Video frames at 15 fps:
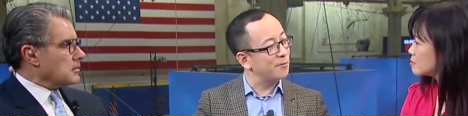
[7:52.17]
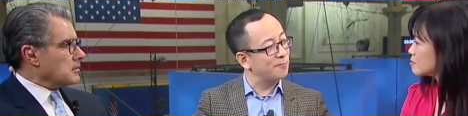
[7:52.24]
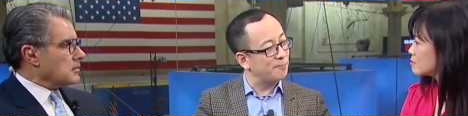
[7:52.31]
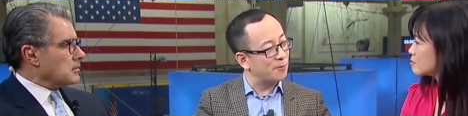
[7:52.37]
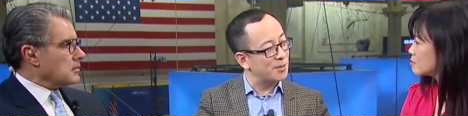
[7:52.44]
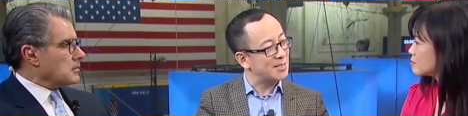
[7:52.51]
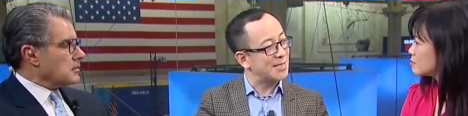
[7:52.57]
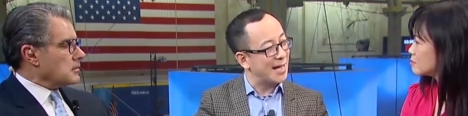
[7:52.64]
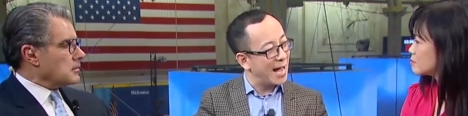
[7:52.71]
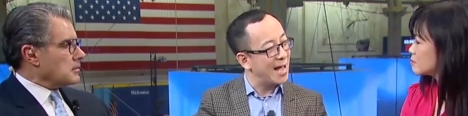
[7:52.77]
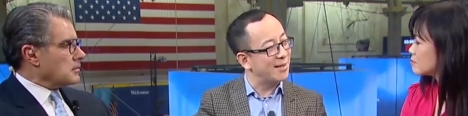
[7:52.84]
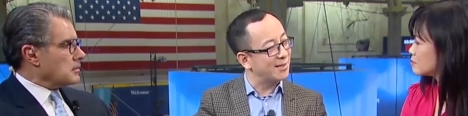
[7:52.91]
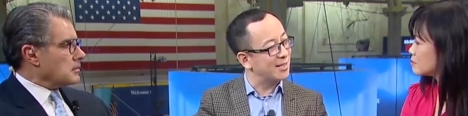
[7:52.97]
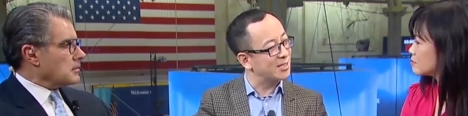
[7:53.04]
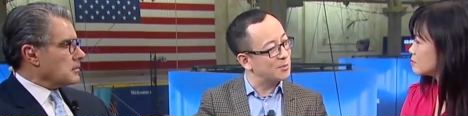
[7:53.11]

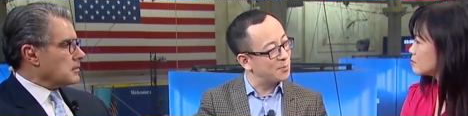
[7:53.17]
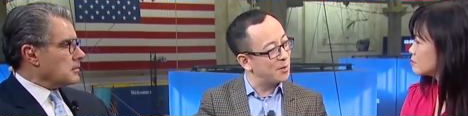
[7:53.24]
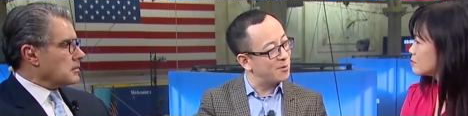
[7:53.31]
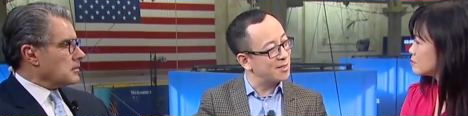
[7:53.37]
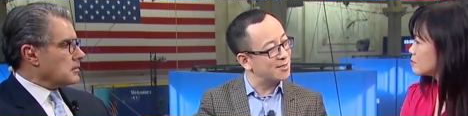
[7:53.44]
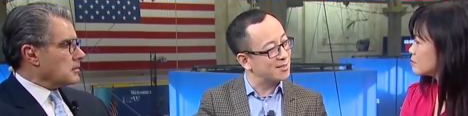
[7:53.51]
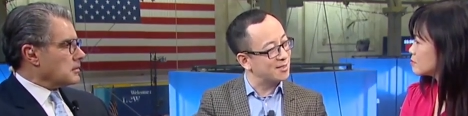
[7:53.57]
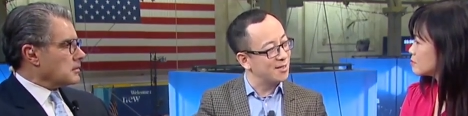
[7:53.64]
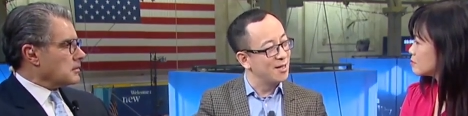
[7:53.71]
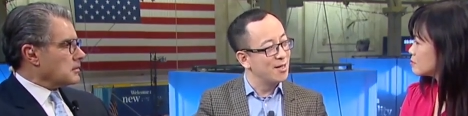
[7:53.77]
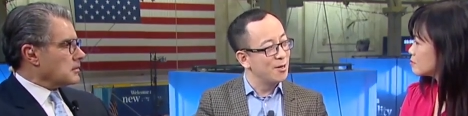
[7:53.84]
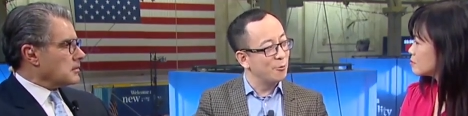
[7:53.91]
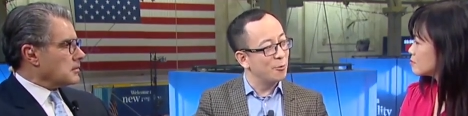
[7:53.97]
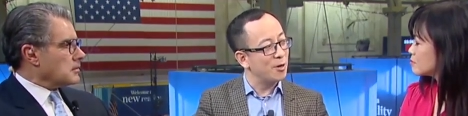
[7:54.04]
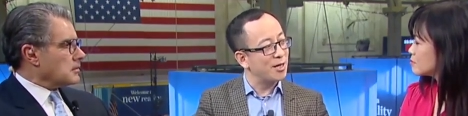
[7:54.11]
Speaker 1: first-hand experience uh,
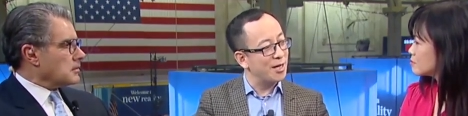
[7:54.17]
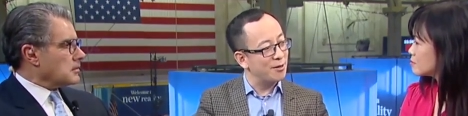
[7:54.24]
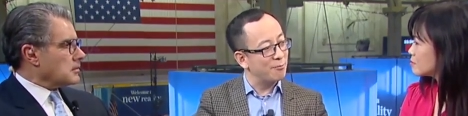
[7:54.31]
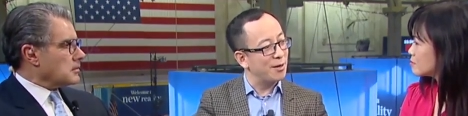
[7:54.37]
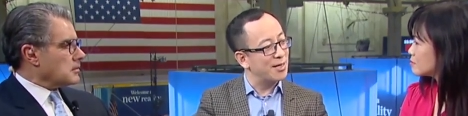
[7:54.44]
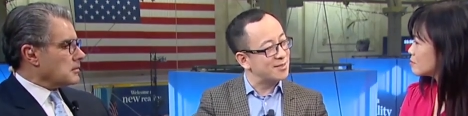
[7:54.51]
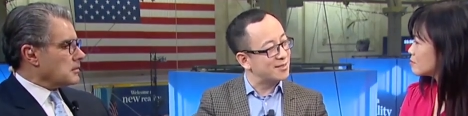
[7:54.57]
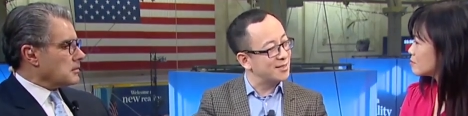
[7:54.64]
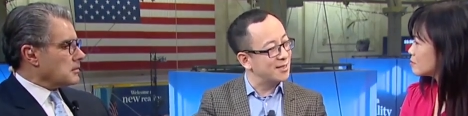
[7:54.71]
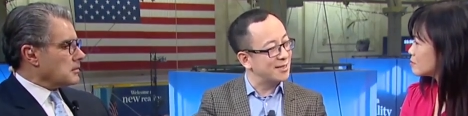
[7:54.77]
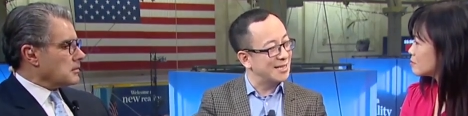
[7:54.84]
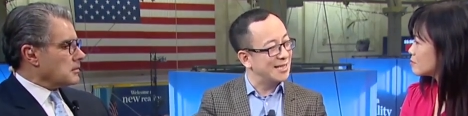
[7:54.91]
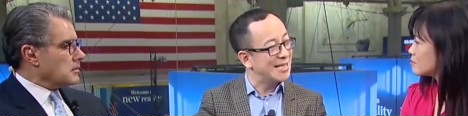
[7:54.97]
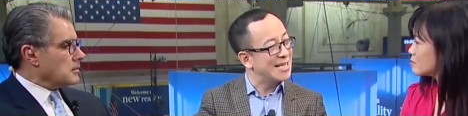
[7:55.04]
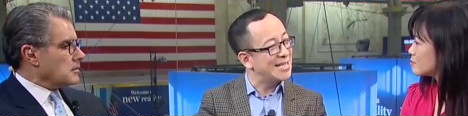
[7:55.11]
working with the,
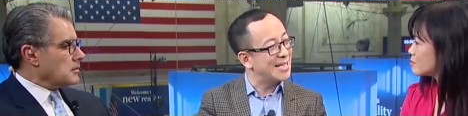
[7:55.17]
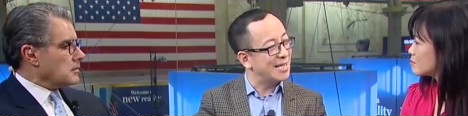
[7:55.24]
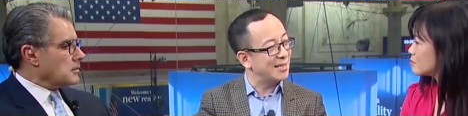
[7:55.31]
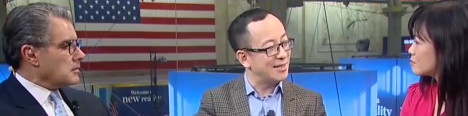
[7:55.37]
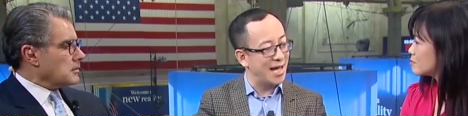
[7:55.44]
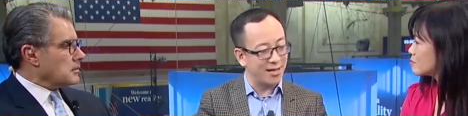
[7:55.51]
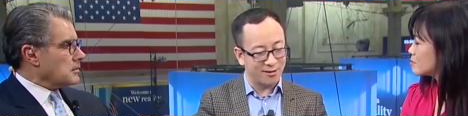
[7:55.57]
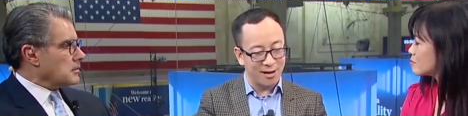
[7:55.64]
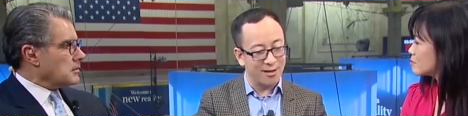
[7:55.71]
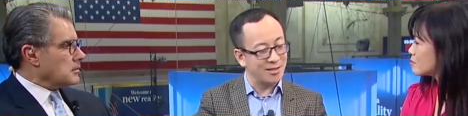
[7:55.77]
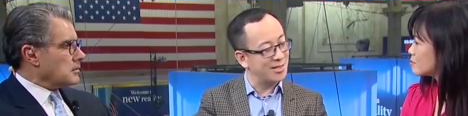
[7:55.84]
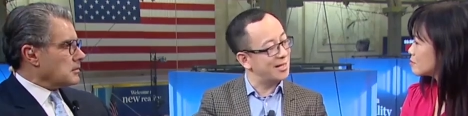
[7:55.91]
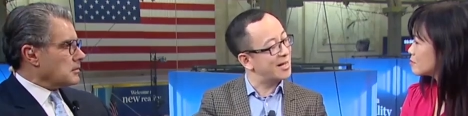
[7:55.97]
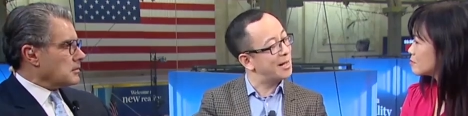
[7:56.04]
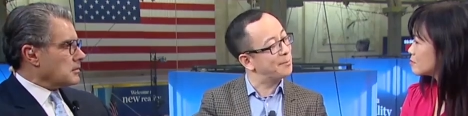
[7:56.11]
the leading
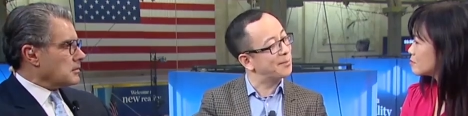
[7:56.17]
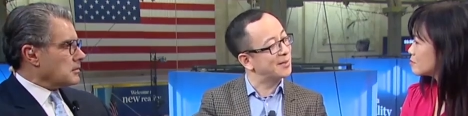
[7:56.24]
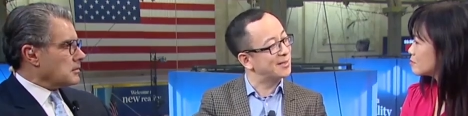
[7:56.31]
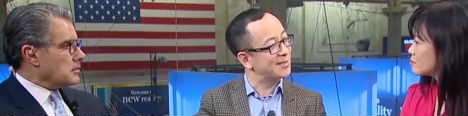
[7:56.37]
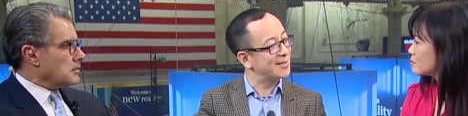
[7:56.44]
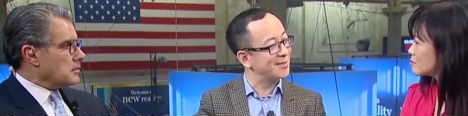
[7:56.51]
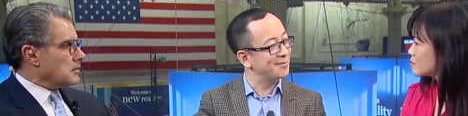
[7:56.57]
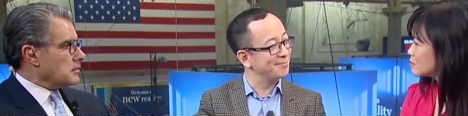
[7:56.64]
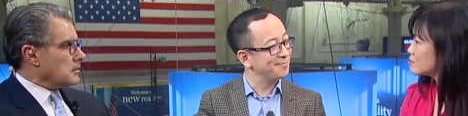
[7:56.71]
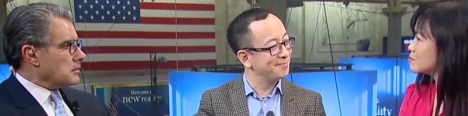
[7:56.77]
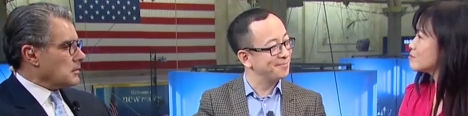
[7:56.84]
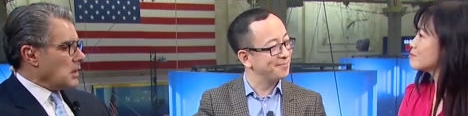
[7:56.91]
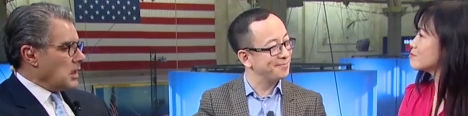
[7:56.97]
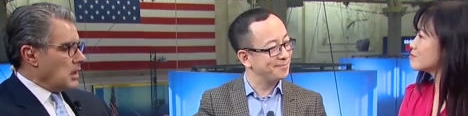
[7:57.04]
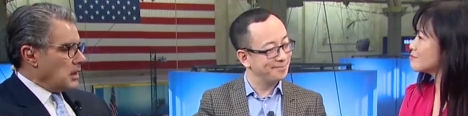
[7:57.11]
technology companies.
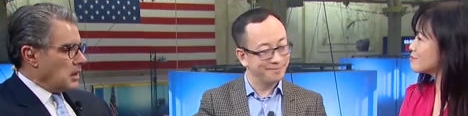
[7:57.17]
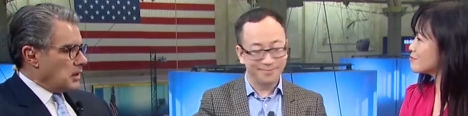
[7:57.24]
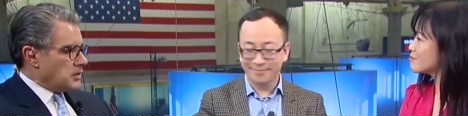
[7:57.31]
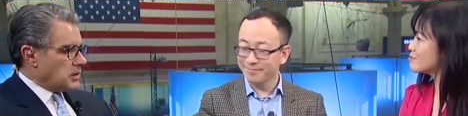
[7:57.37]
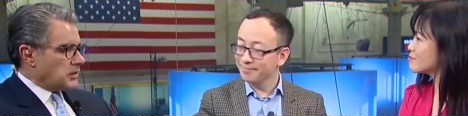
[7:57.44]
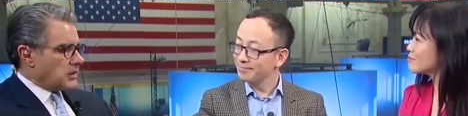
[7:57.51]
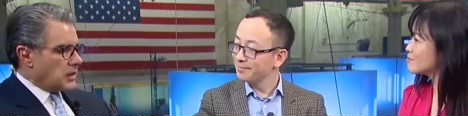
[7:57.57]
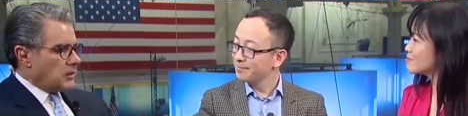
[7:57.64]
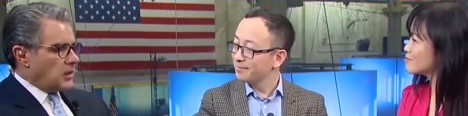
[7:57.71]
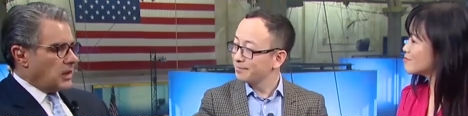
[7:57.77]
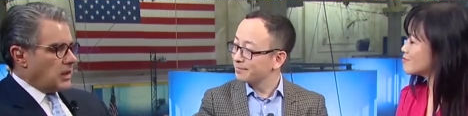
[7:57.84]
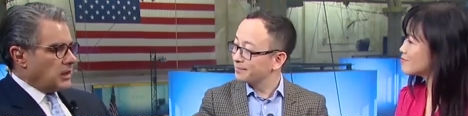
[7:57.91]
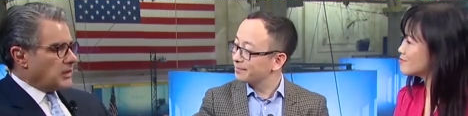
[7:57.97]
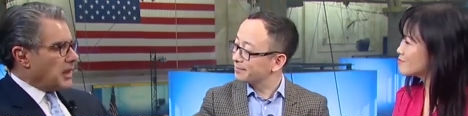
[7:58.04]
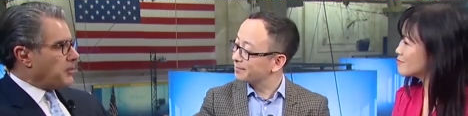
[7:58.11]

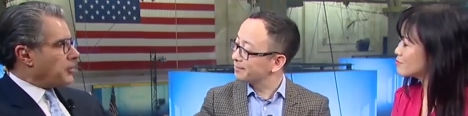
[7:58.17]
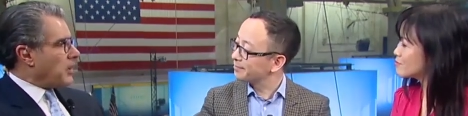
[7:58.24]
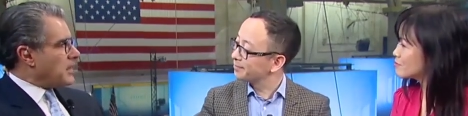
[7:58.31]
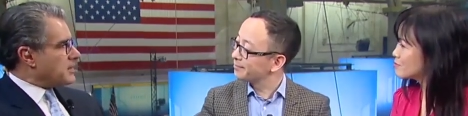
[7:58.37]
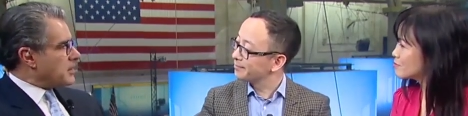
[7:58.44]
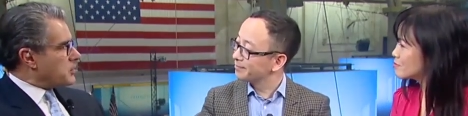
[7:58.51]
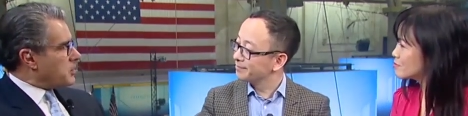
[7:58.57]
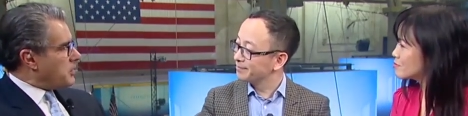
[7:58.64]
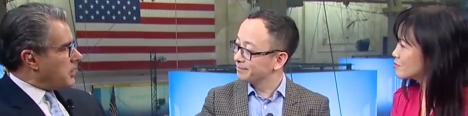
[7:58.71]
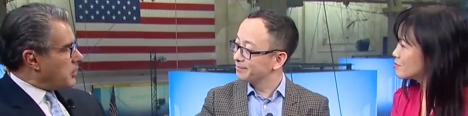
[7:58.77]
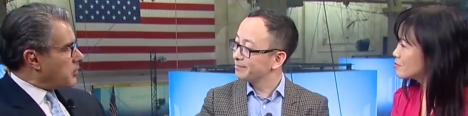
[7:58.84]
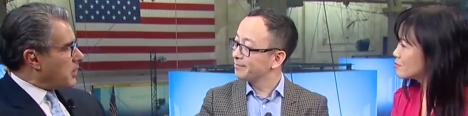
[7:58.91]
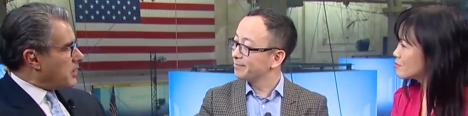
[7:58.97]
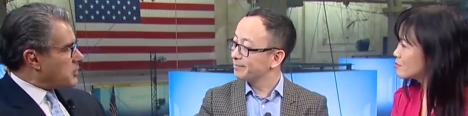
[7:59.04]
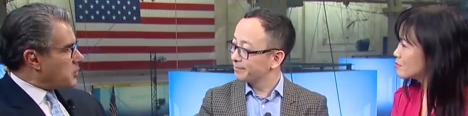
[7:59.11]
Speaker 2: In that process, when they're
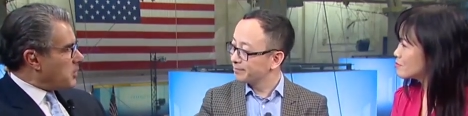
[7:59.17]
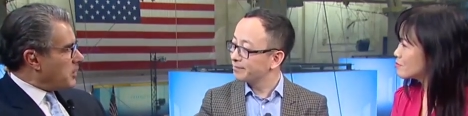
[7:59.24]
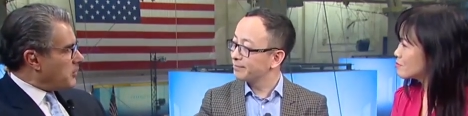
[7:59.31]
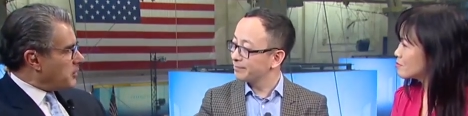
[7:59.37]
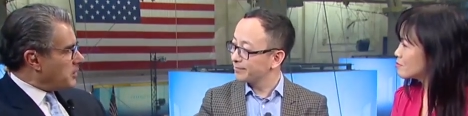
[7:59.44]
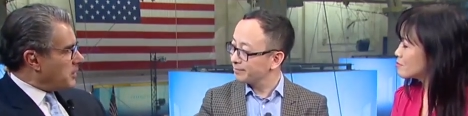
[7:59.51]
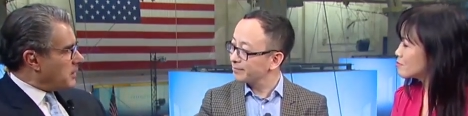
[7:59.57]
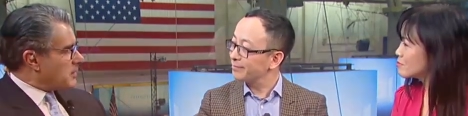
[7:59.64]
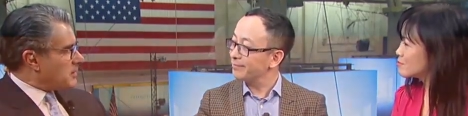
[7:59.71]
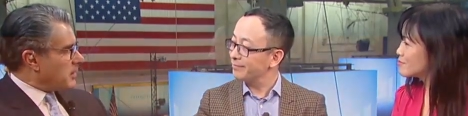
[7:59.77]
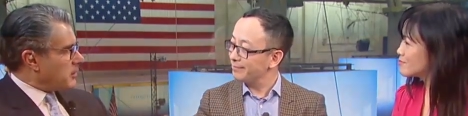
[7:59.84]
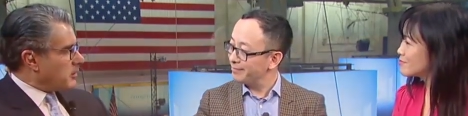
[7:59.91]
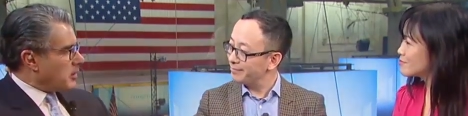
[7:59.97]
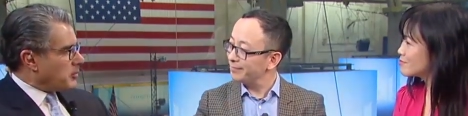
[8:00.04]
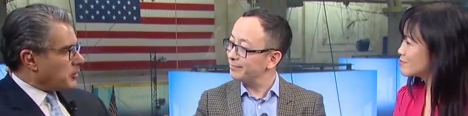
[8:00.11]
graduating from the accelerator